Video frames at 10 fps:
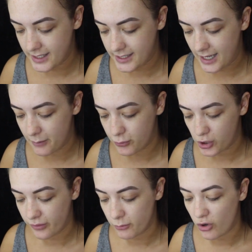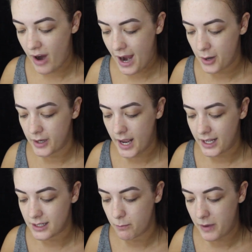concealer brush from Crown, and
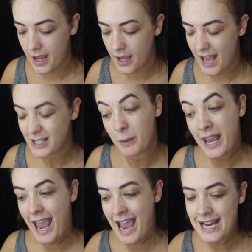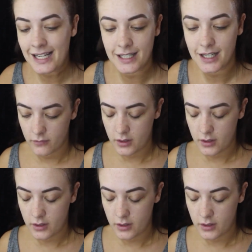it's BSP8.